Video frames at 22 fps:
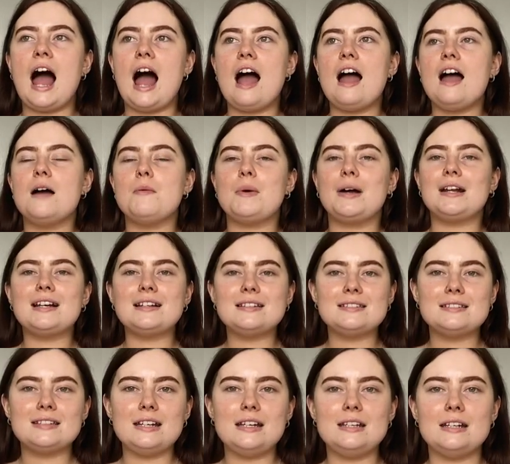Um, and I've
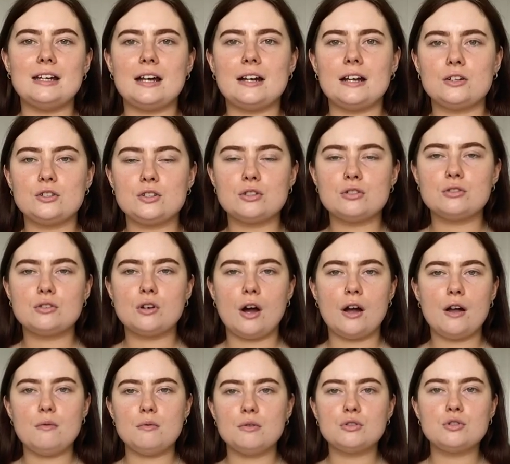seen it and I just
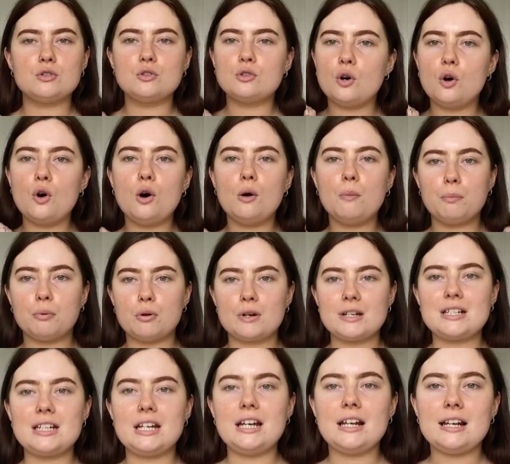thought it was so
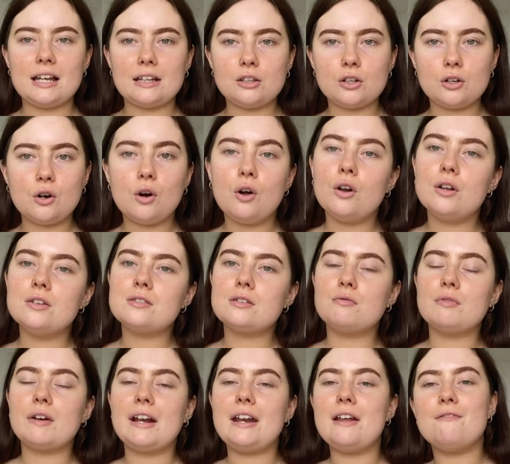pretty. Like the colours
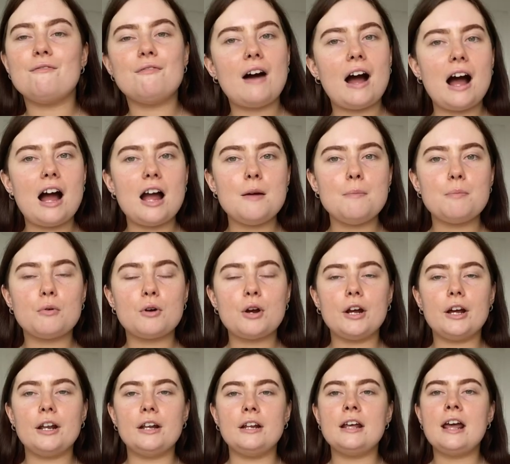are really
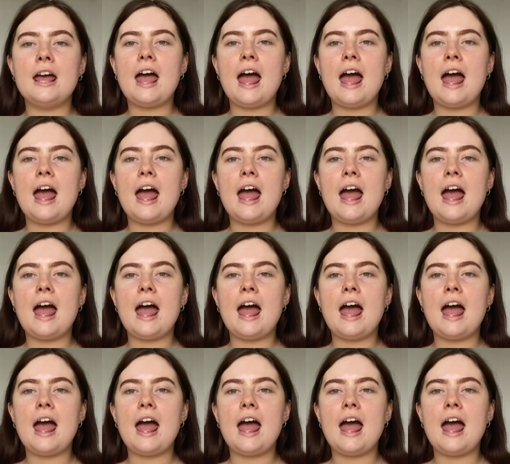vibrant.